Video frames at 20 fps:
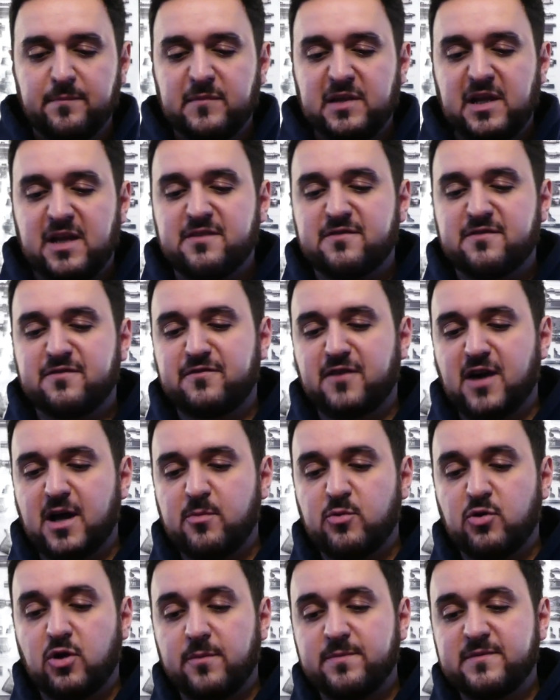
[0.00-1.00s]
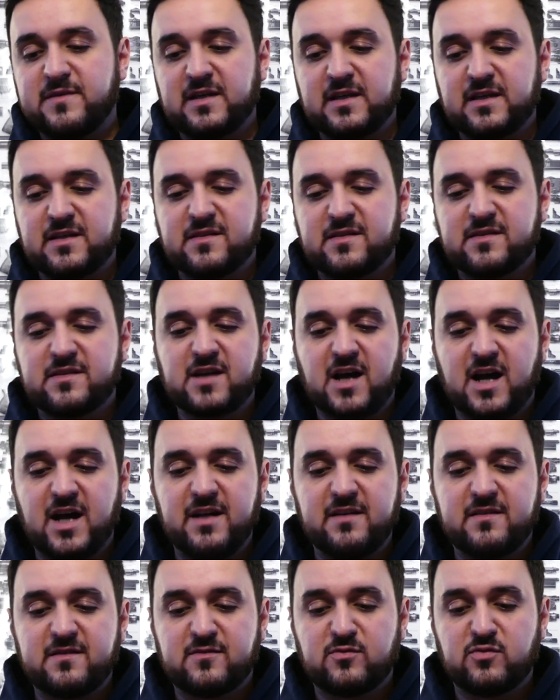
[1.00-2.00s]
It has fiber optic
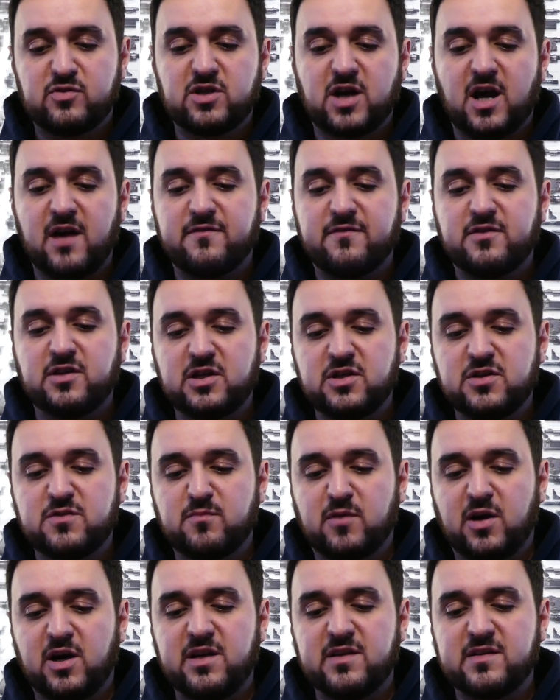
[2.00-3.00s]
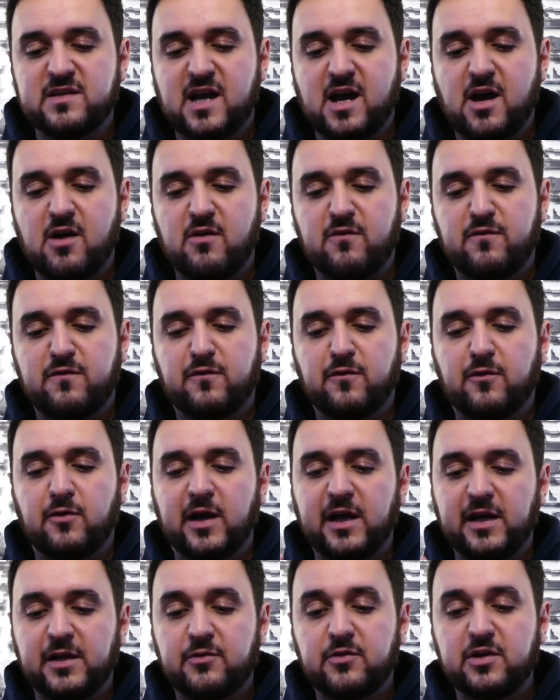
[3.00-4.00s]
sights, which I've changed mine out for
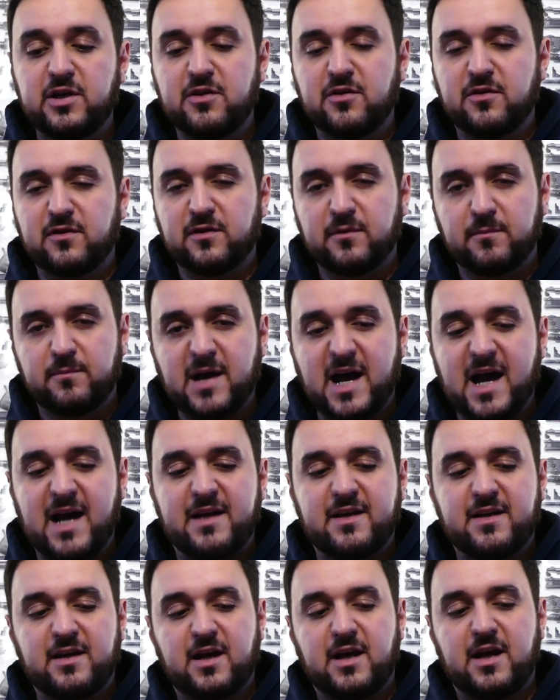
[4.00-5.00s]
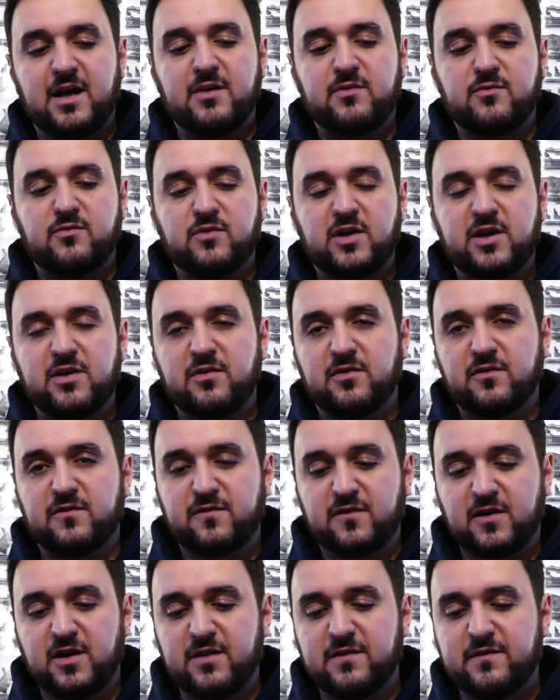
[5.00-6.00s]
a green on the back and red on the
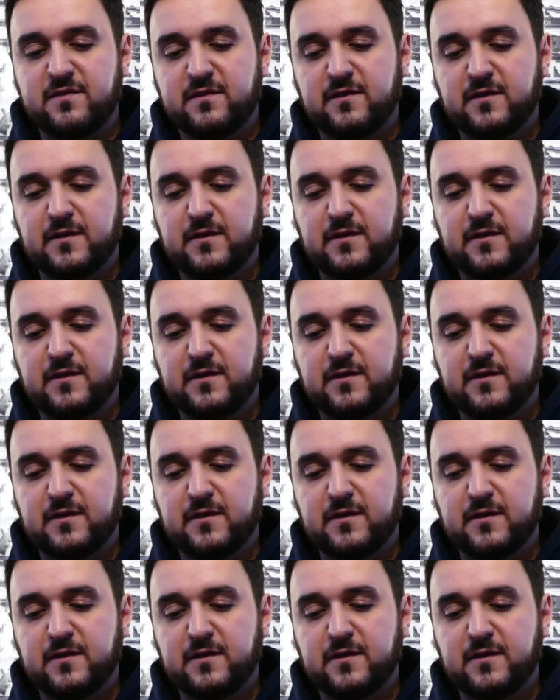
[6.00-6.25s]
front.